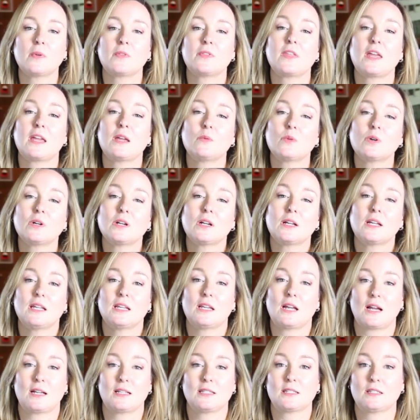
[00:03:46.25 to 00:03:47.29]
They were in
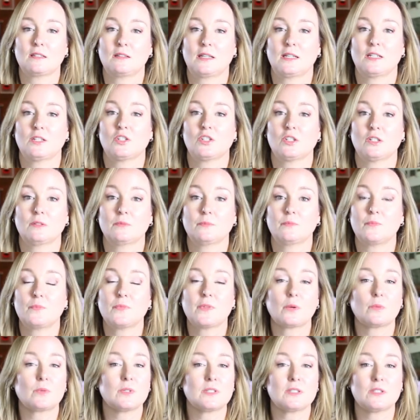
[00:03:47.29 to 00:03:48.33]
isolation.
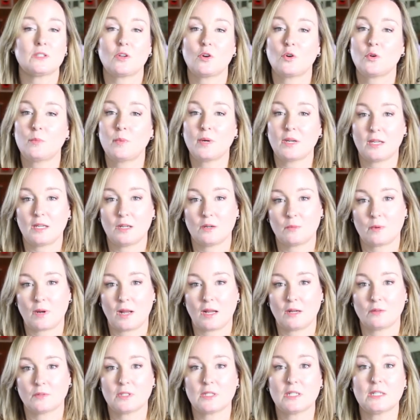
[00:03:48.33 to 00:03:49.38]
There was nobody
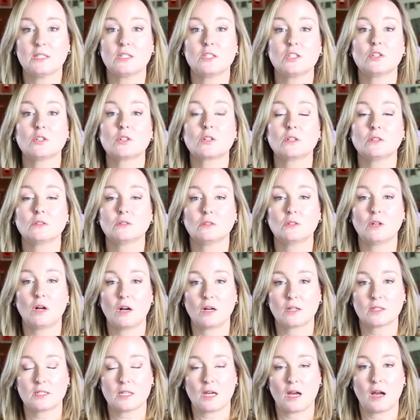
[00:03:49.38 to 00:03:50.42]
around. It took a
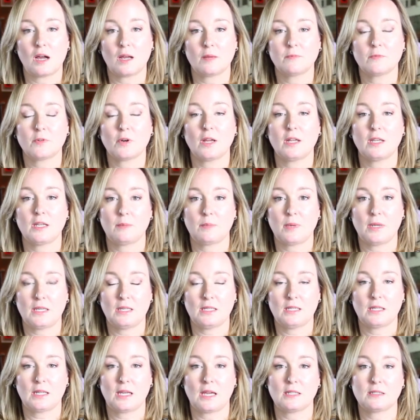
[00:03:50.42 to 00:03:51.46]
long time for anybody
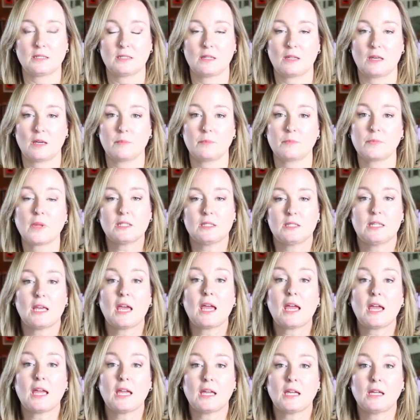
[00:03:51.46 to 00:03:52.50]
to get to them.
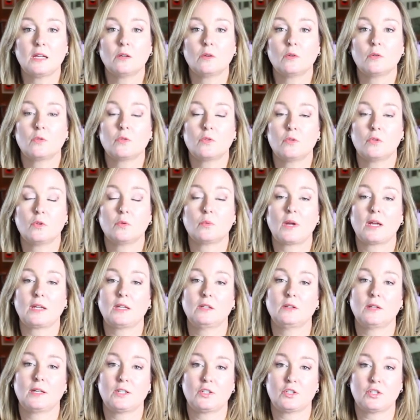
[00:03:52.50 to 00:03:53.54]
Today, the
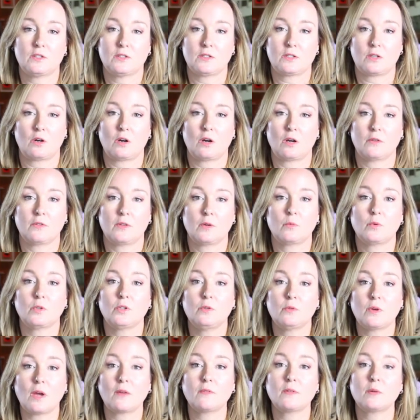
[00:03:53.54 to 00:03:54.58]
regulations are that when
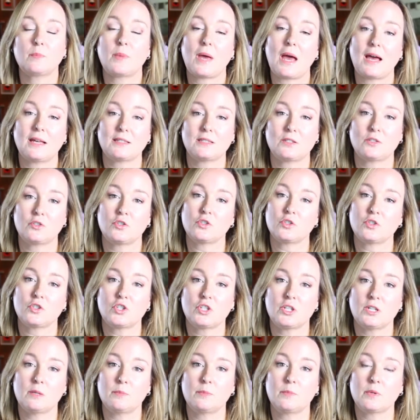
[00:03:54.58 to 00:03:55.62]
you have a passenger
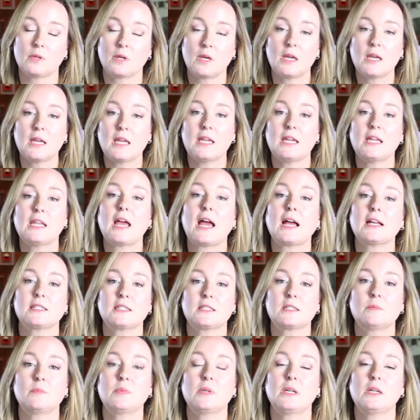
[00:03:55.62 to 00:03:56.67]
ship, it has
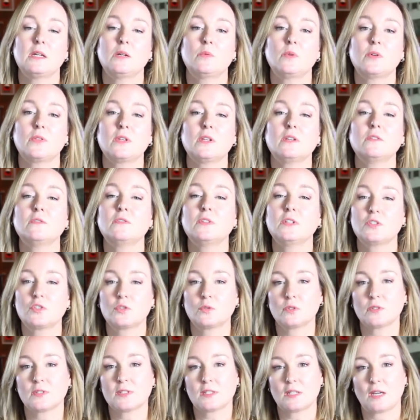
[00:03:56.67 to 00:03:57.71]
to be within
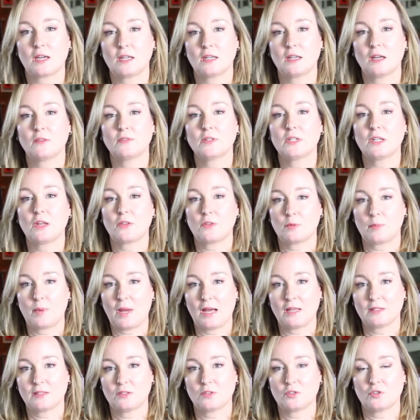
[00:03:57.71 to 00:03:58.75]
visual sight of another
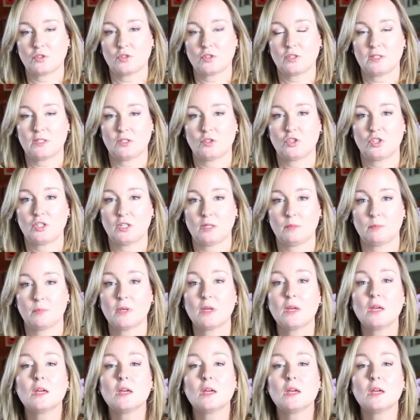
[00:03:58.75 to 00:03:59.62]
passenger ship.